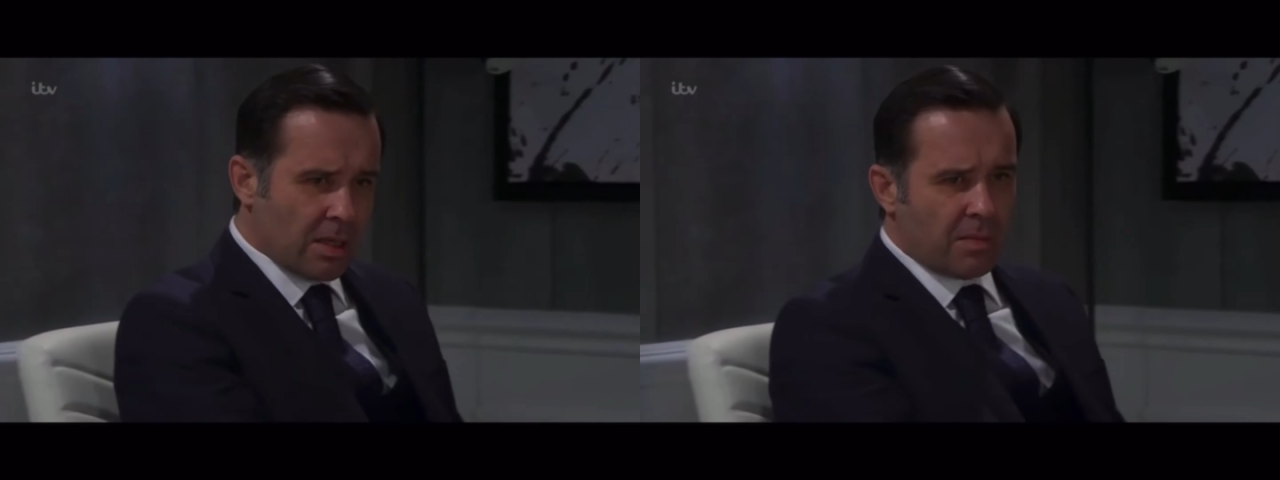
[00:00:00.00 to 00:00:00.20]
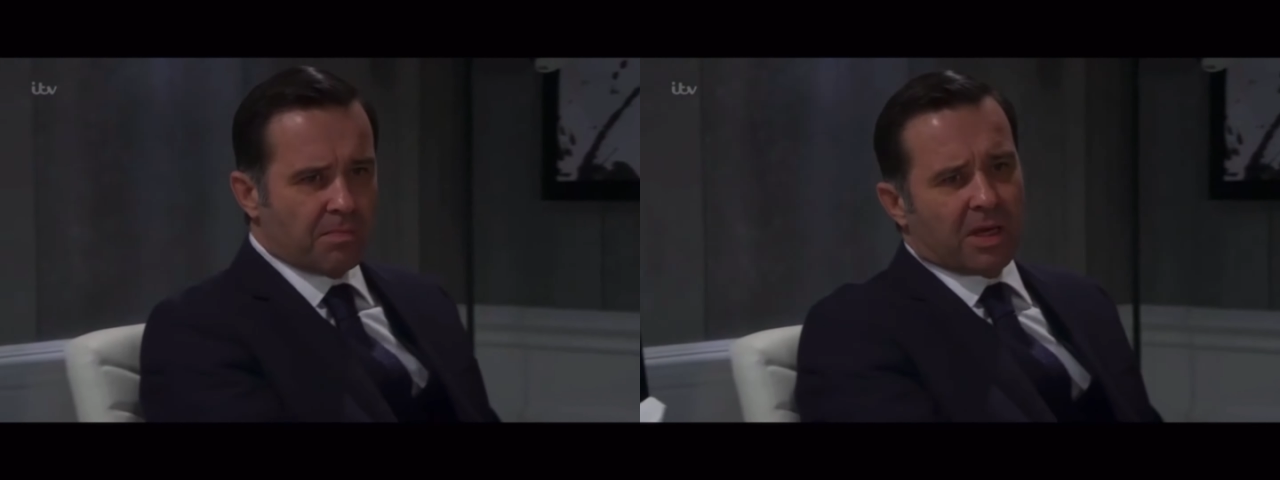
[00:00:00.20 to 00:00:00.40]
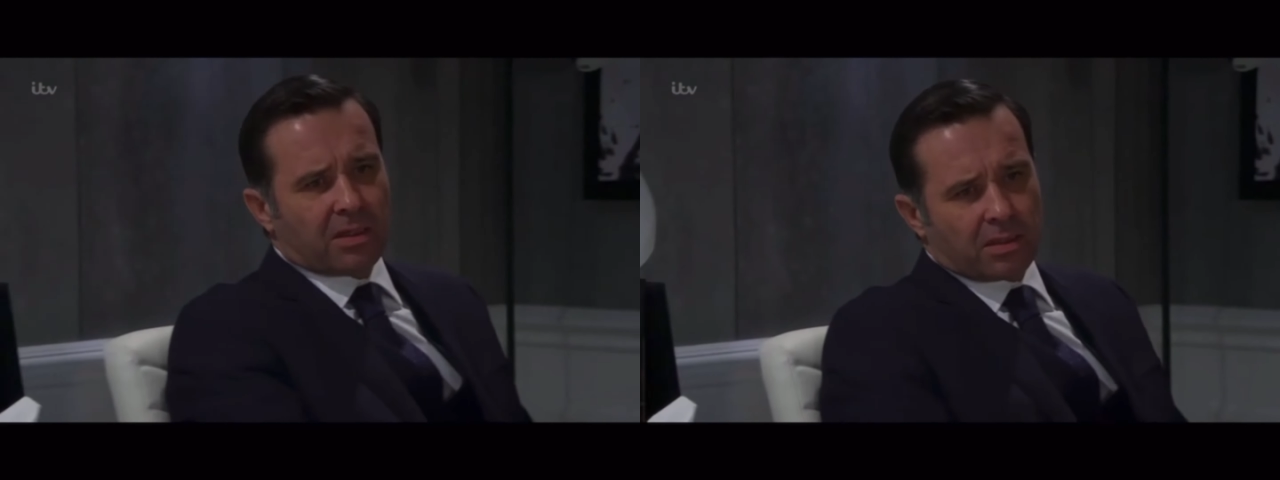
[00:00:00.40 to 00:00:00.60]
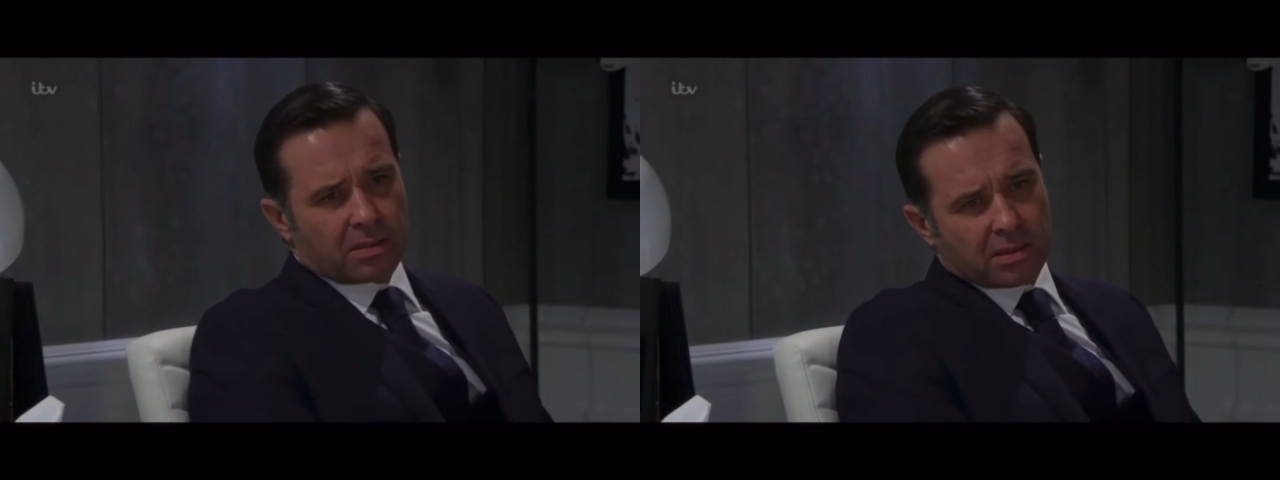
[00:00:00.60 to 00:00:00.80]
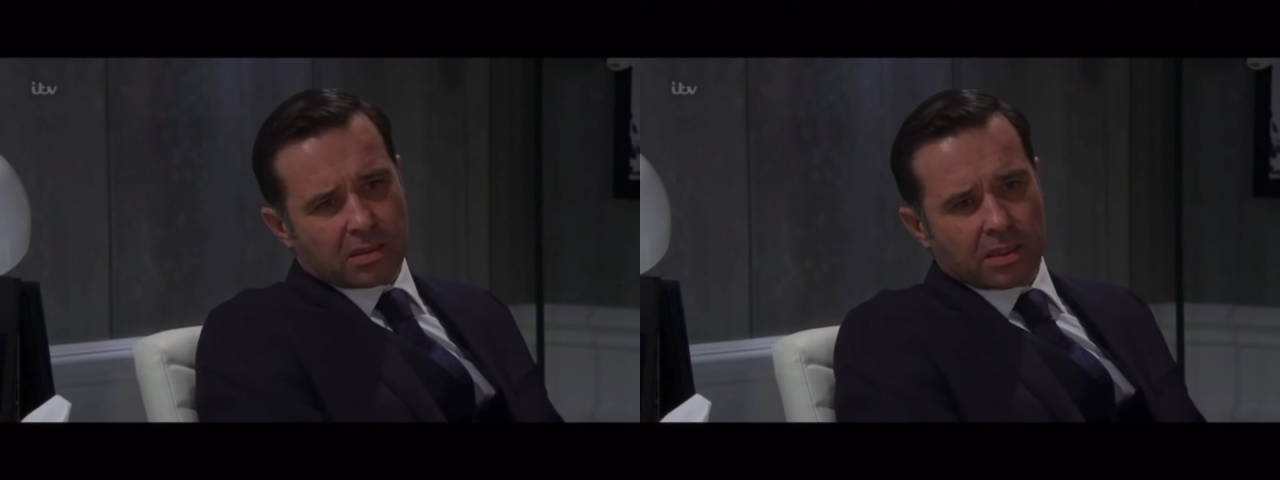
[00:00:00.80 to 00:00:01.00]

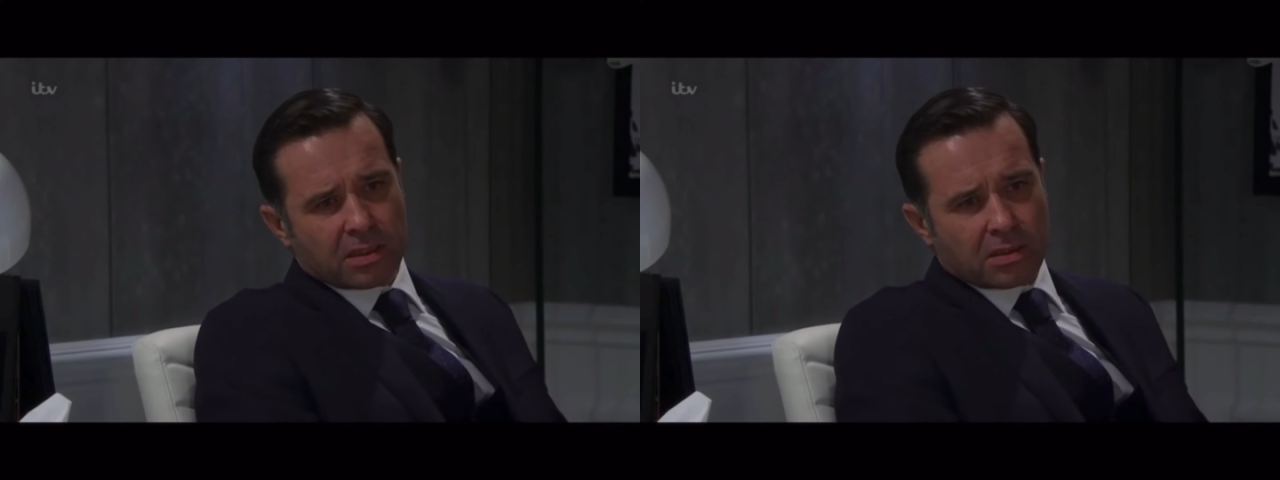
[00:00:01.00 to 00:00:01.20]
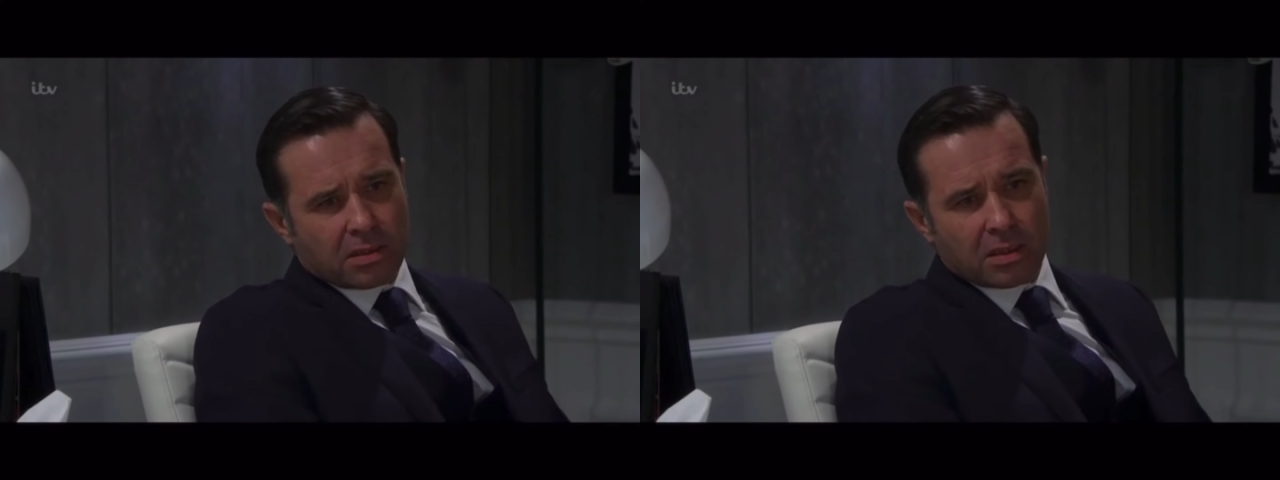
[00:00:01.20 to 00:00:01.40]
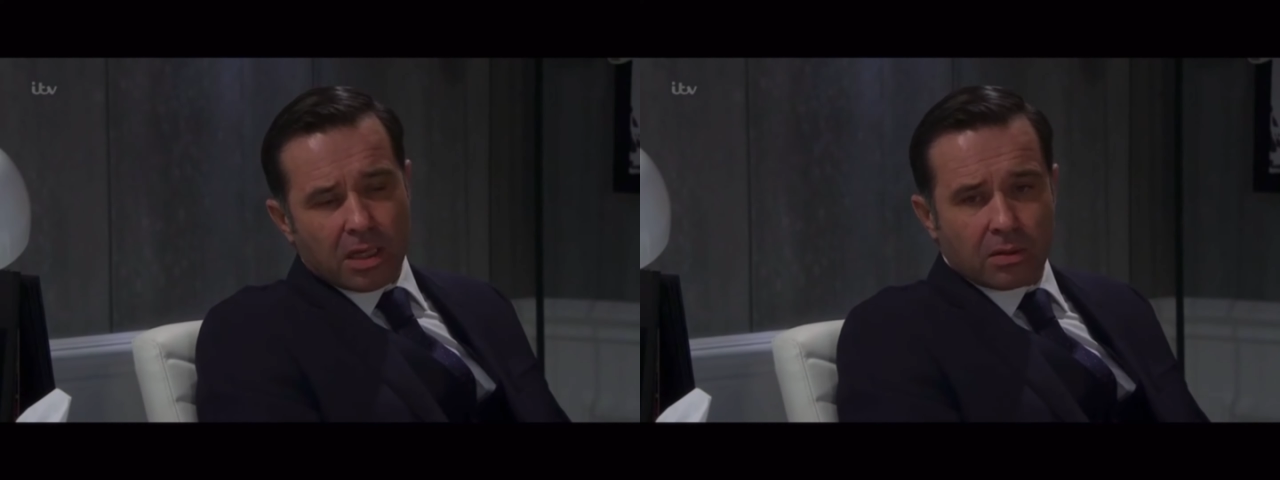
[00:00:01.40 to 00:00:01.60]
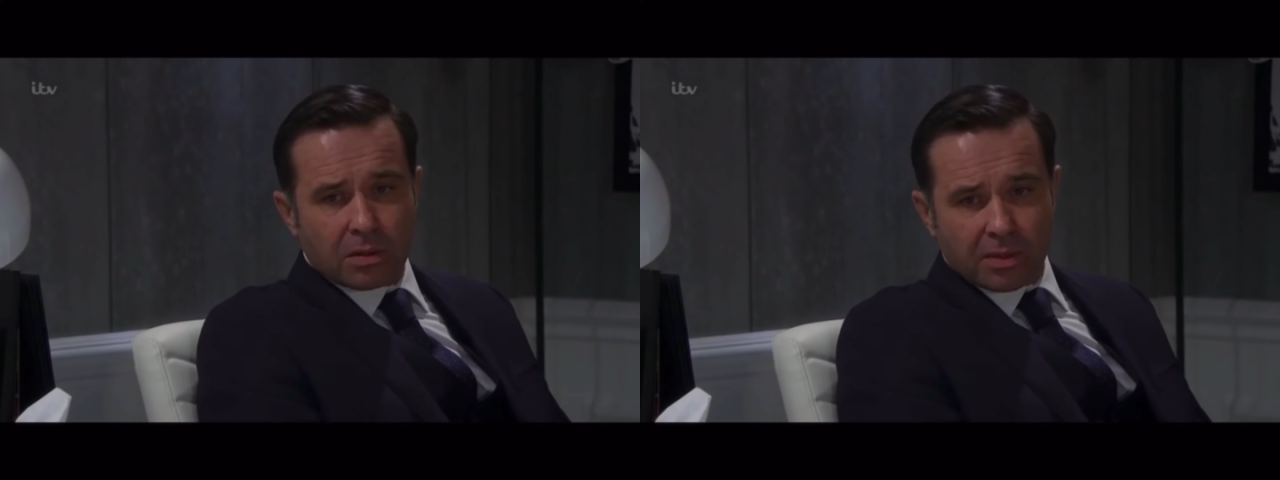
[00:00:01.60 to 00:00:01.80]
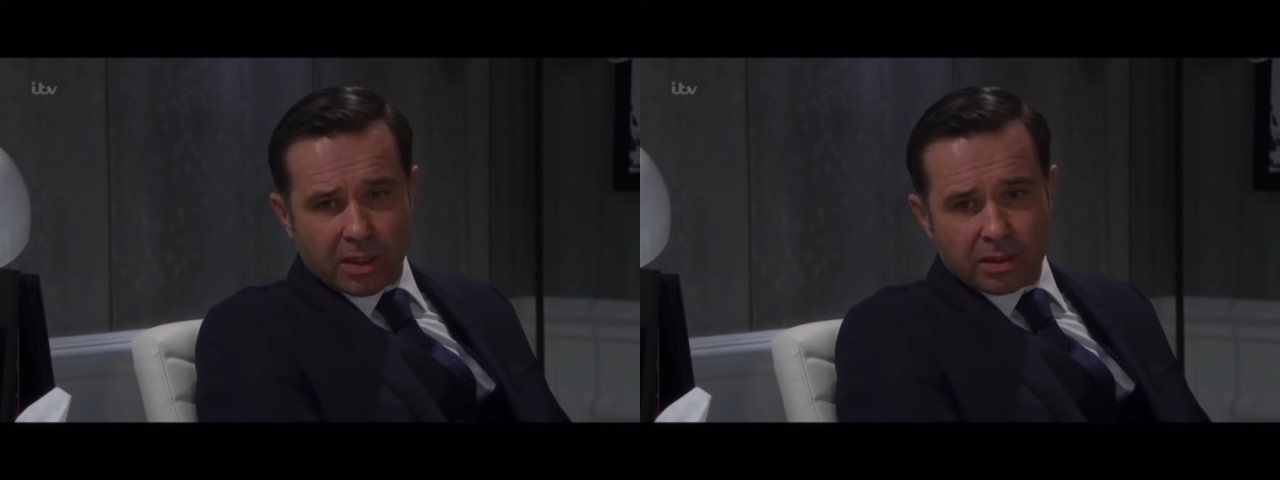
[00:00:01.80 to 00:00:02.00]
Butler's isn't the only
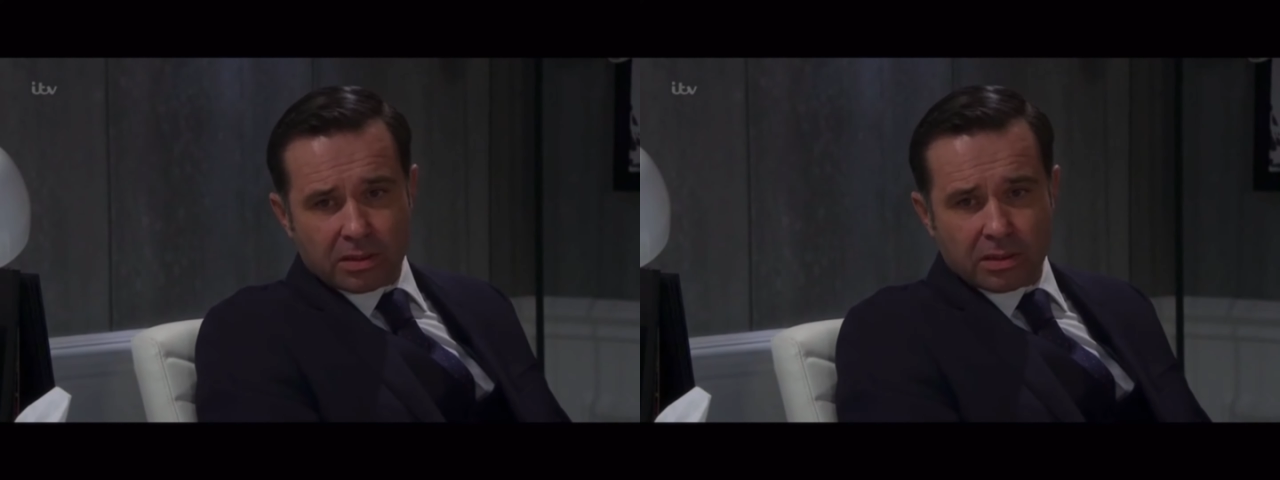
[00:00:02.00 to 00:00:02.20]
place